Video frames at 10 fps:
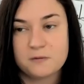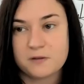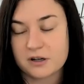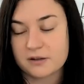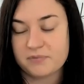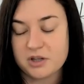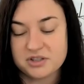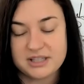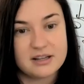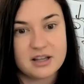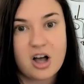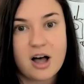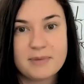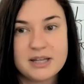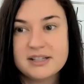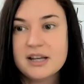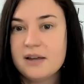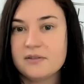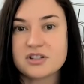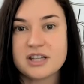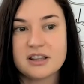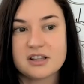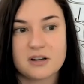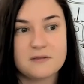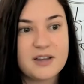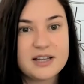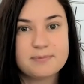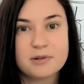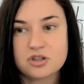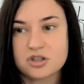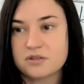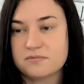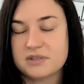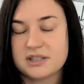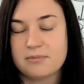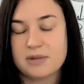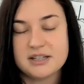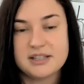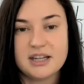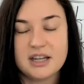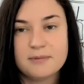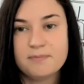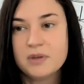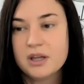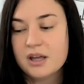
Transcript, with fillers: If you're you know, seeing the comments, you're seeing this on Facebook, just send me a DM.